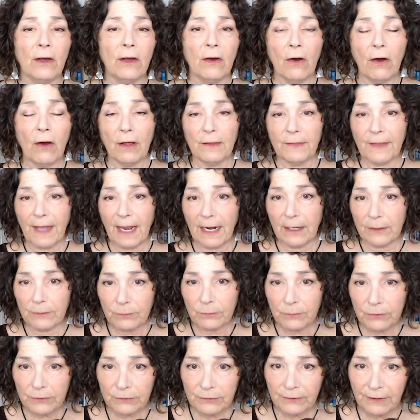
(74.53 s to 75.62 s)
all the hard
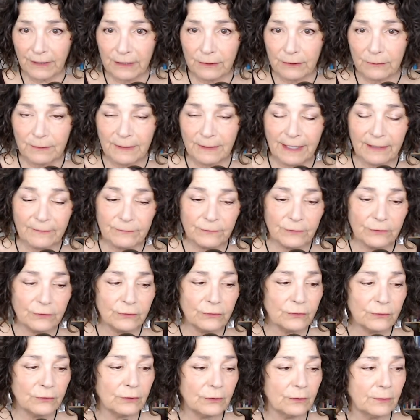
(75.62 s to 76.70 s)
work that you would have to
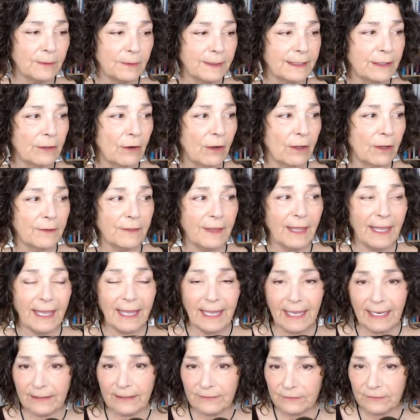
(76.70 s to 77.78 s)
do and all the
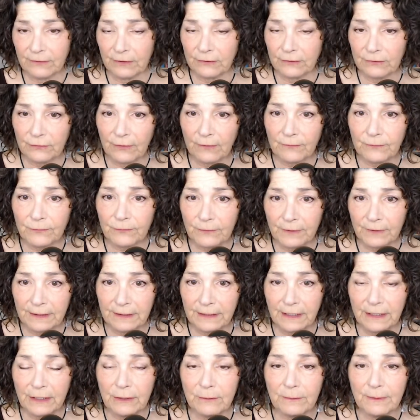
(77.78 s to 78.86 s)
angst and suffering
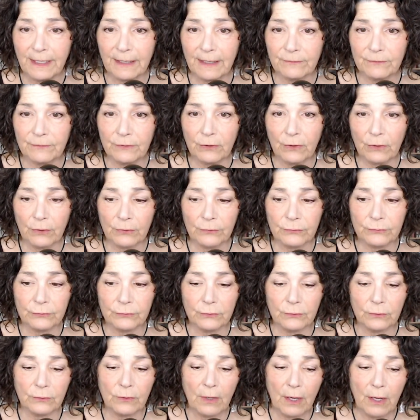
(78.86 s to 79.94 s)
that you would have to go
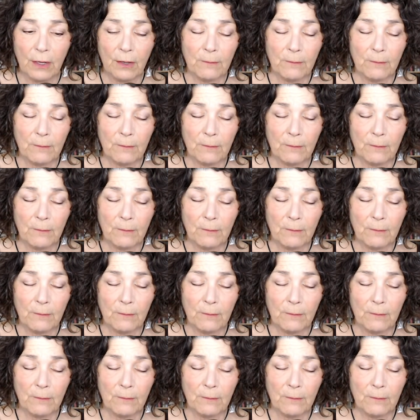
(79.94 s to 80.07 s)
through.